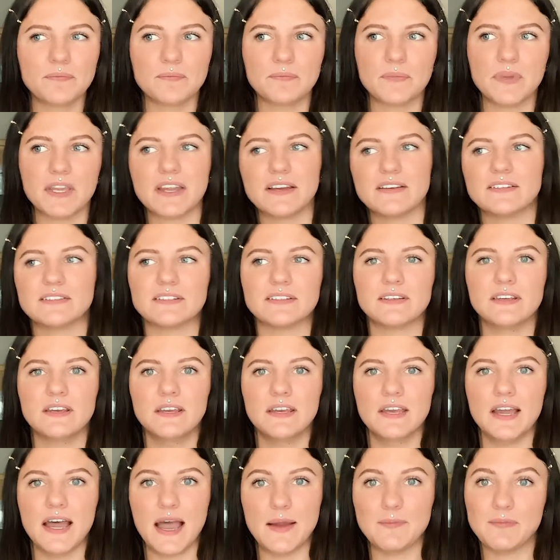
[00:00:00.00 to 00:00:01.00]
because
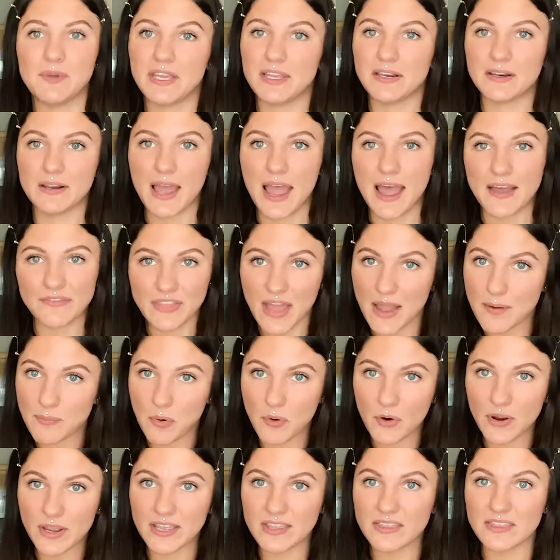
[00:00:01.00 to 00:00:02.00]
at that
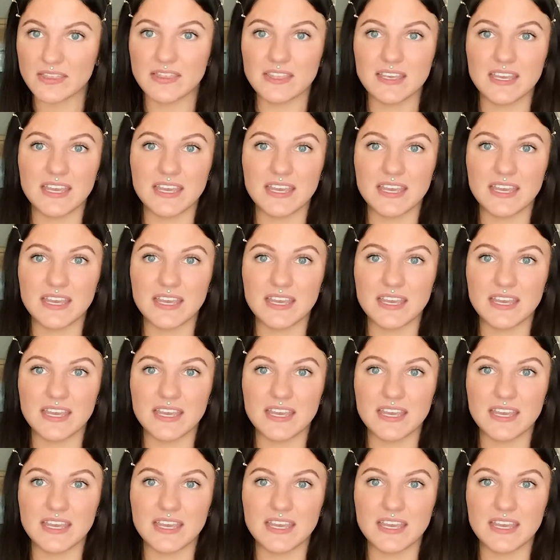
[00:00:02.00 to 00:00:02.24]
point